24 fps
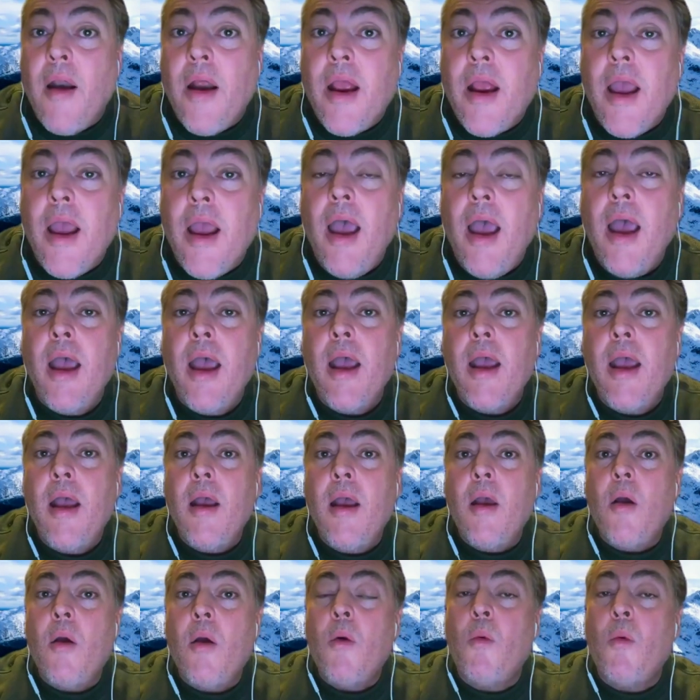Erica,
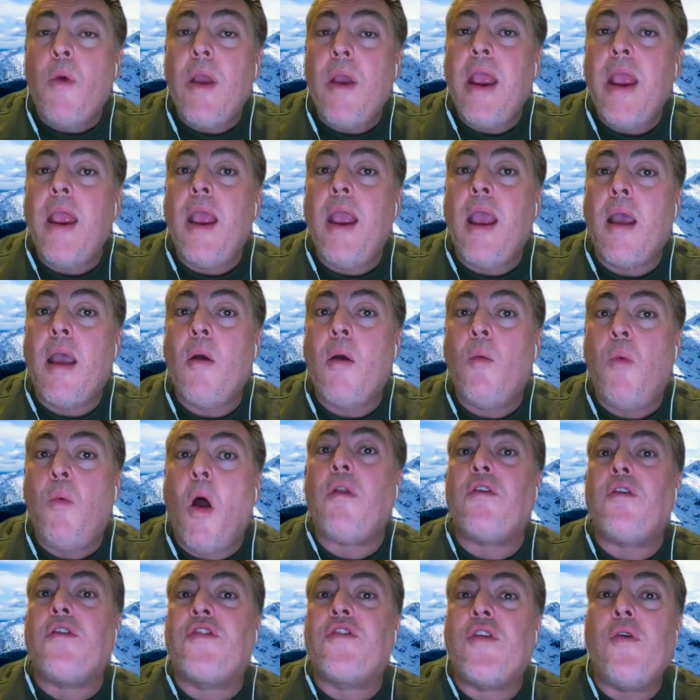we
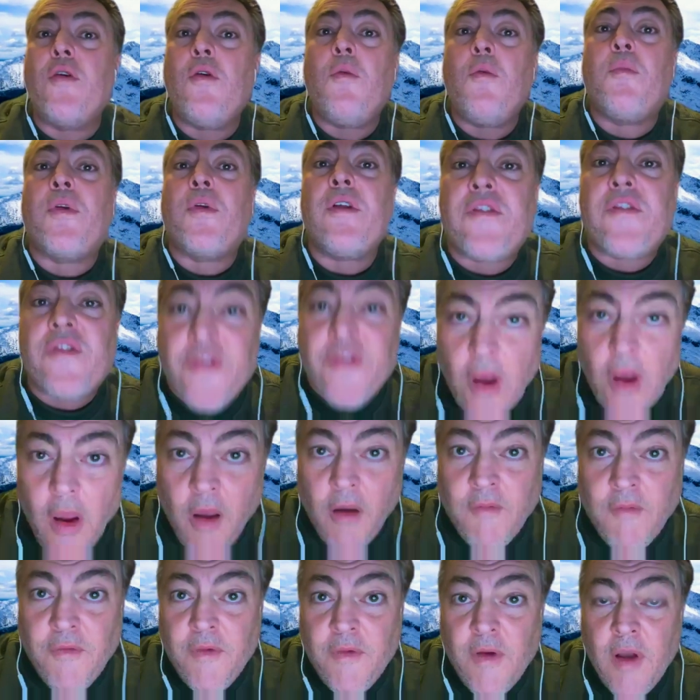want to
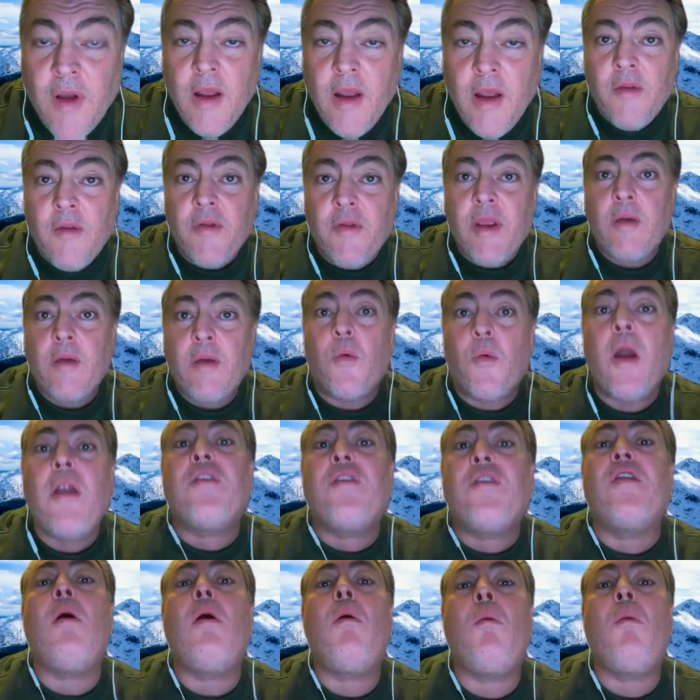preserve the
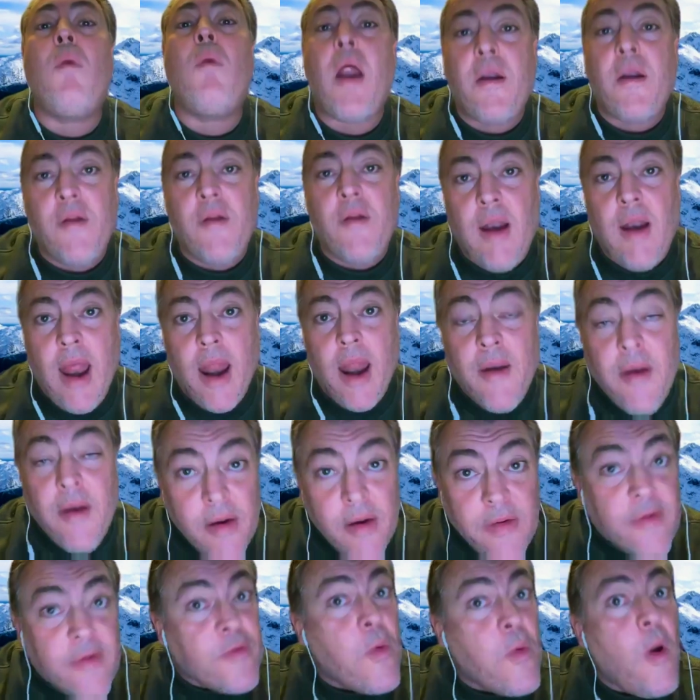winter wonderland. And
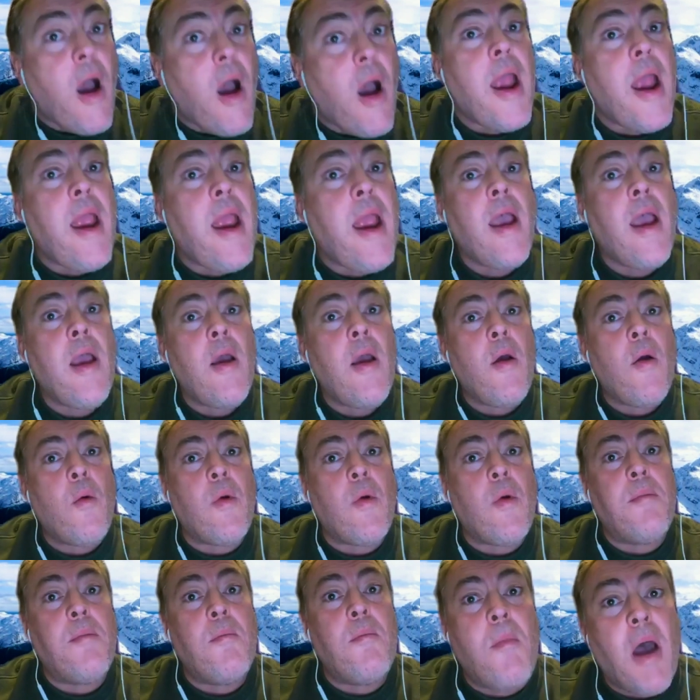it is why
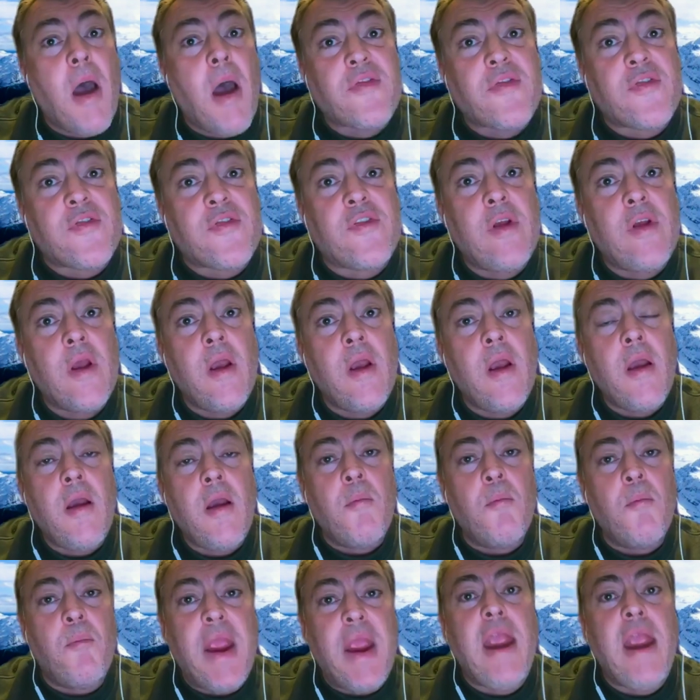we must
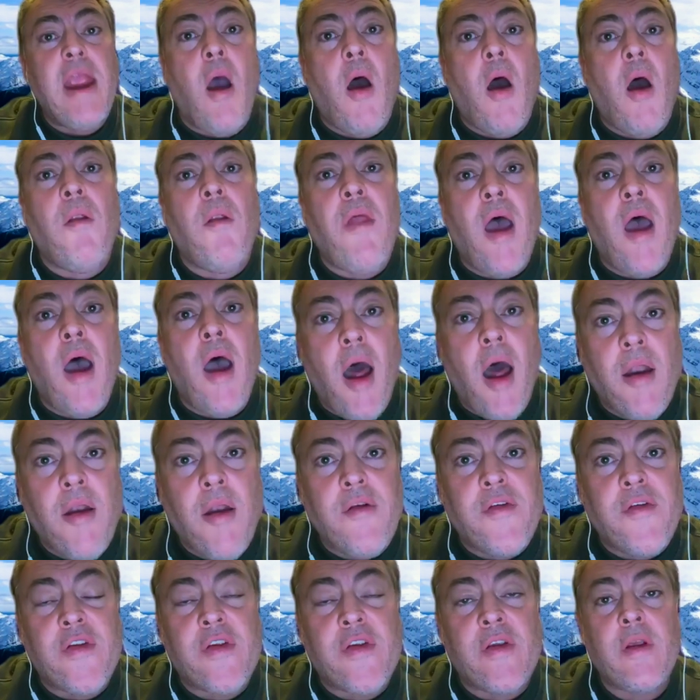be on the
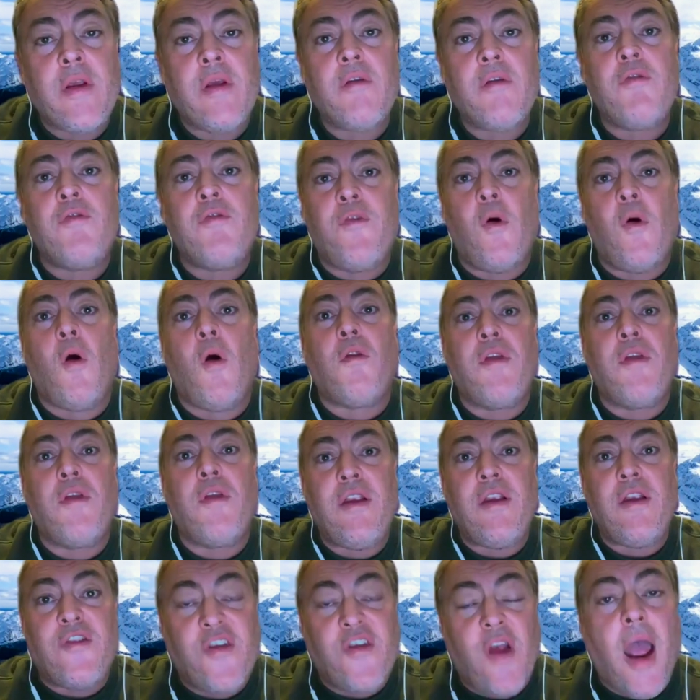hunt for
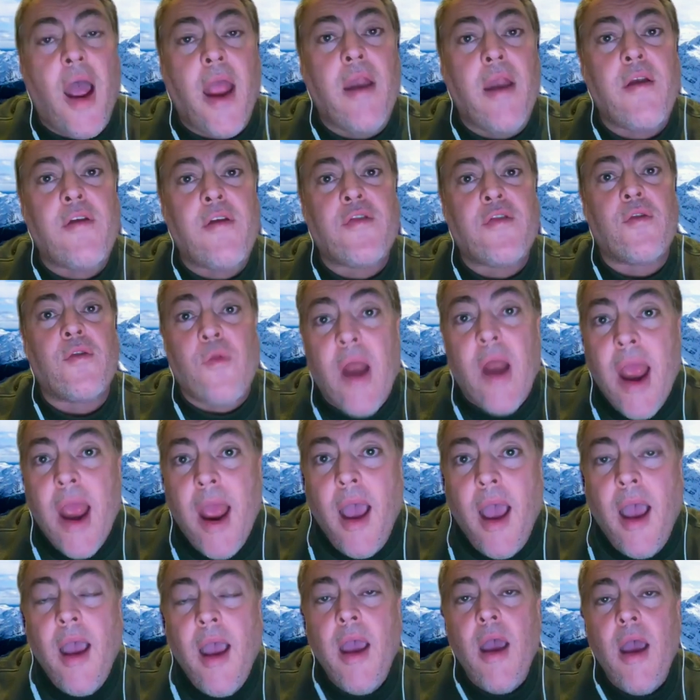the giant
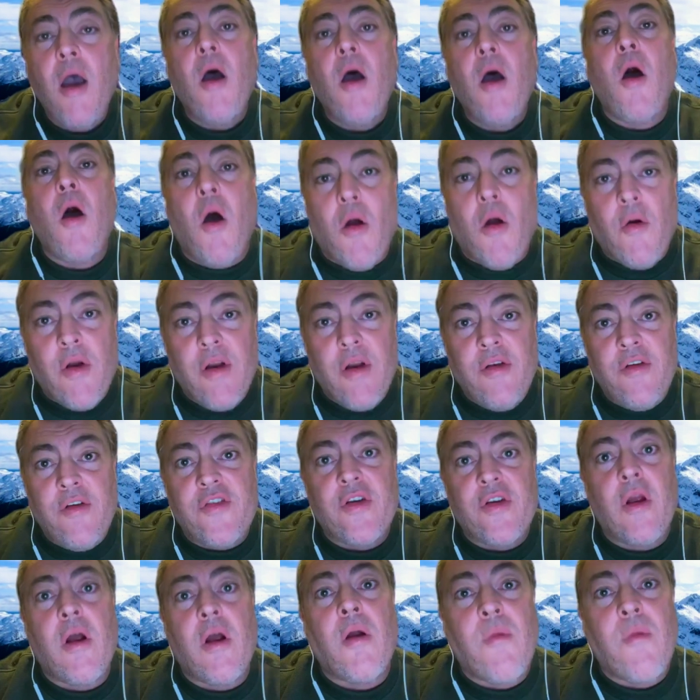rare
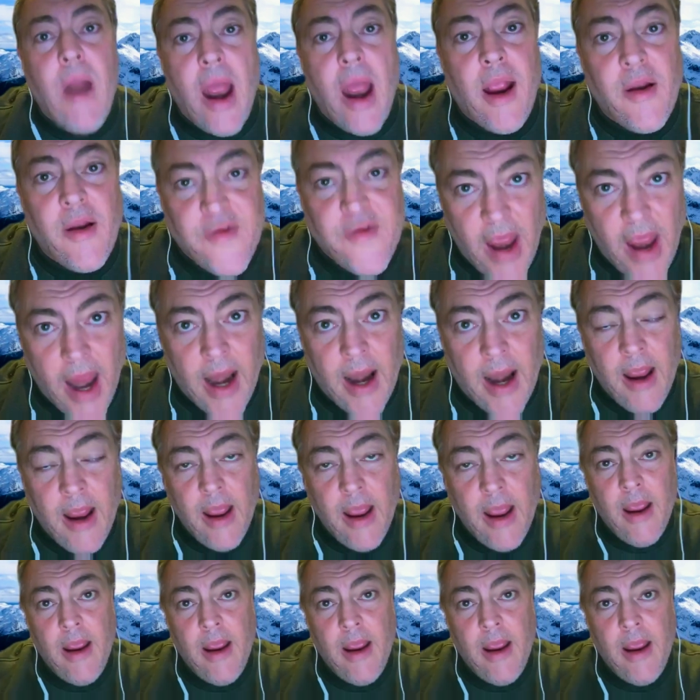orange orangutan,